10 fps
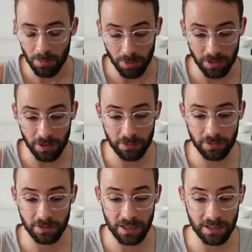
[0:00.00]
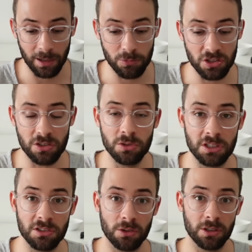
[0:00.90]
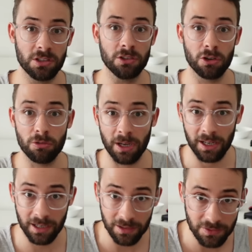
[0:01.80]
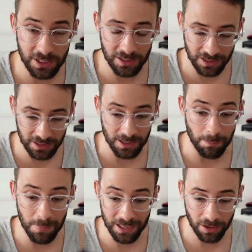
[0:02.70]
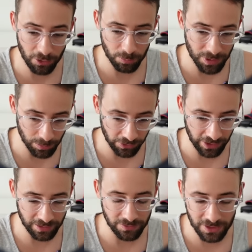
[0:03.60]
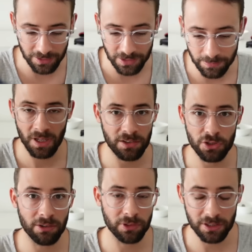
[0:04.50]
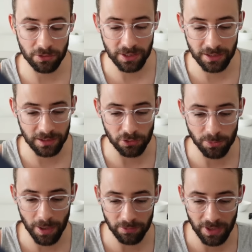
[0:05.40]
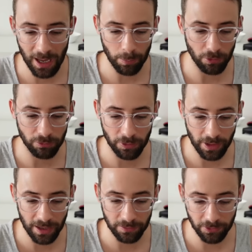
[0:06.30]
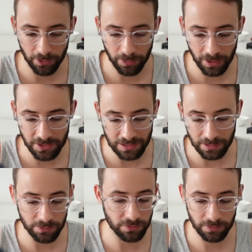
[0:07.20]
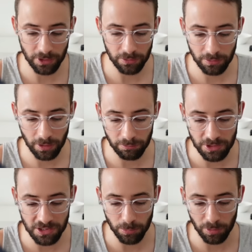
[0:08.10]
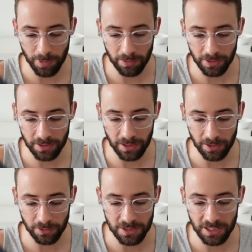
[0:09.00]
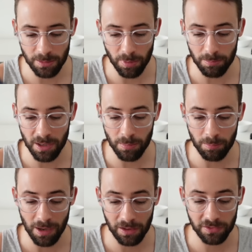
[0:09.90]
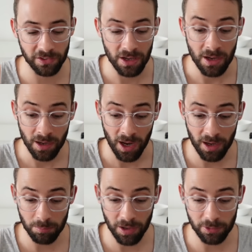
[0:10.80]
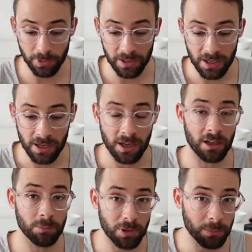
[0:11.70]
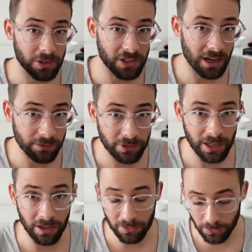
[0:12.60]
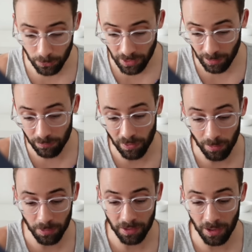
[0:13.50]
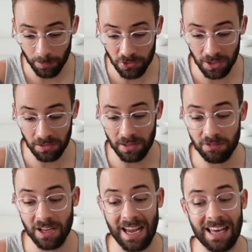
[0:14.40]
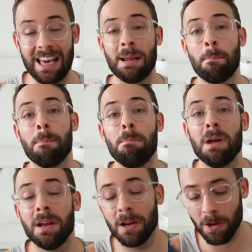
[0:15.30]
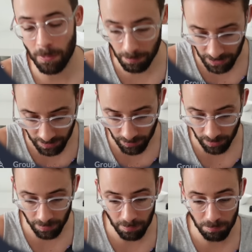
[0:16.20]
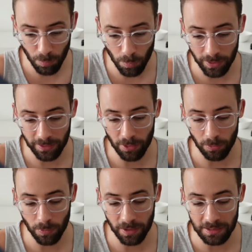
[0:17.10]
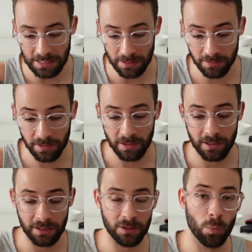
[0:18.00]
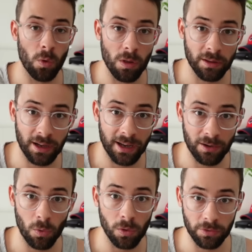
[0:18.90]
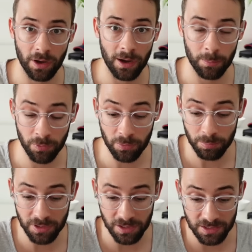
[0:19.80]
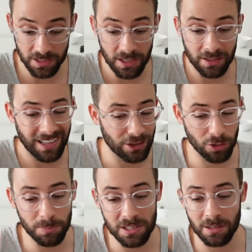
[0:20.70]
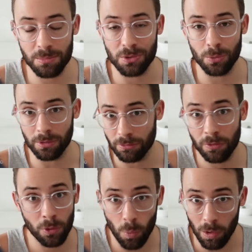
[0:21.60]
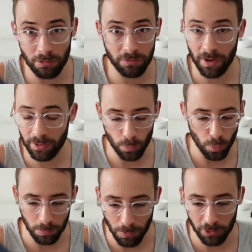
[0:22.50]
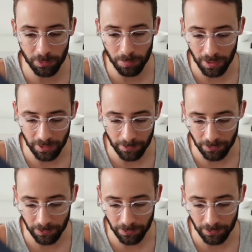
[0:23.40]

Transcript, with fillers: But other than that, I'm just using Zora to create N F Ts and to mint other people's N F Ts. And you definitely don't need a huge amount of capital for that. So I just leave, you know, a reasonable amount in here to keep a minimum balance. And by the way, on pretty much every L two that I'm farming, I'm trying to leave at bare minimum zero point zero one E T H in the wallet at all times, because that could be some sort of qualifier or multiplier.